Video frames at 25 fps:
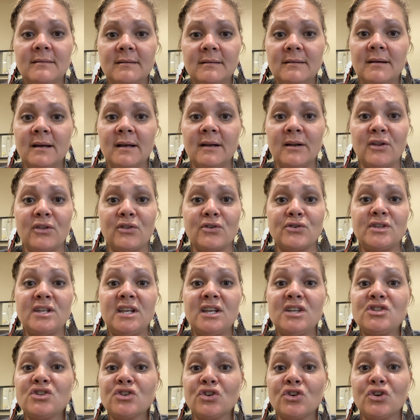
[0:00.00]
another
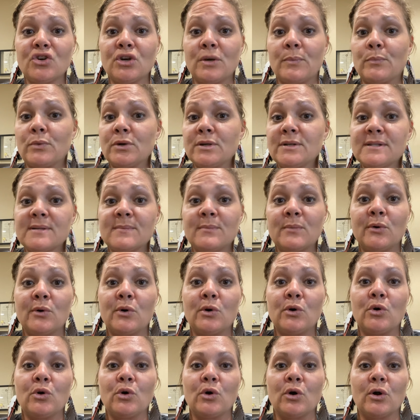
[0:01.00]
teacher, a principal,
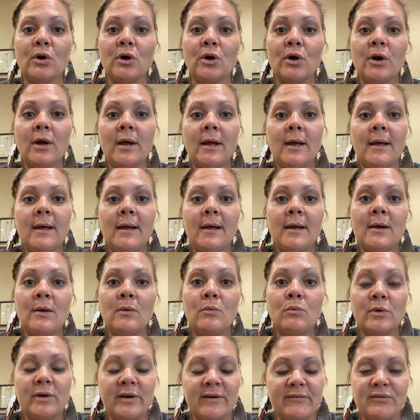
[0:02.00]
or
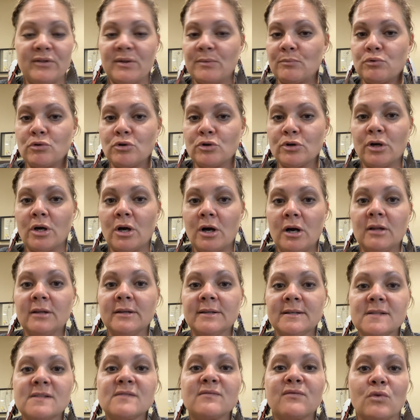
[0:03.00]
whatever the protocol
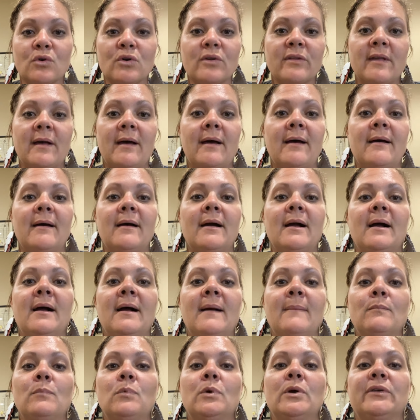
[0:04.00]
is for that.
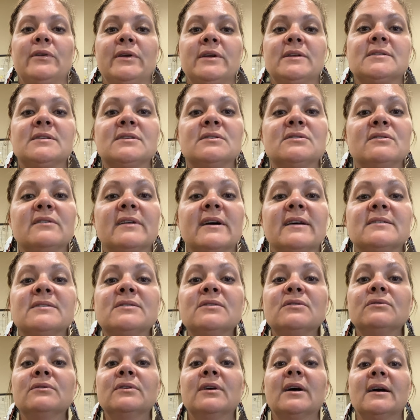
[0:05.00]
I'm willing to do that
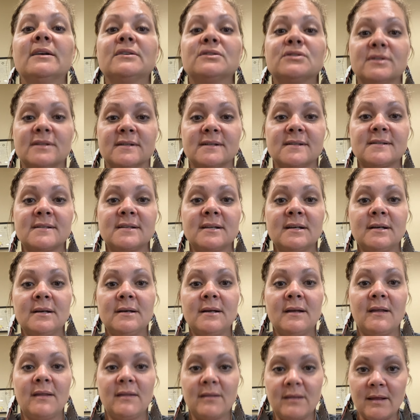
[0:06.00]
too, not just
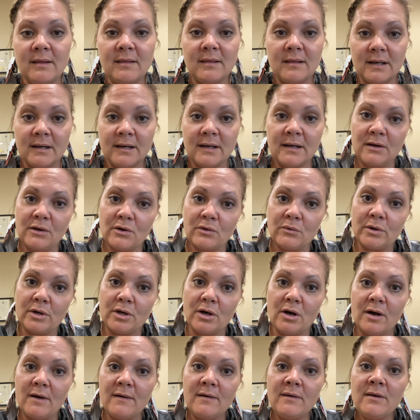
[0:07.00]
think that I know it
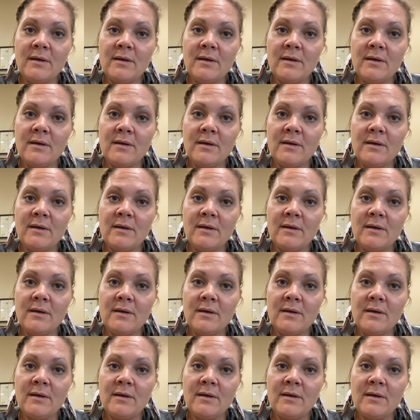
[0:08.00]
all.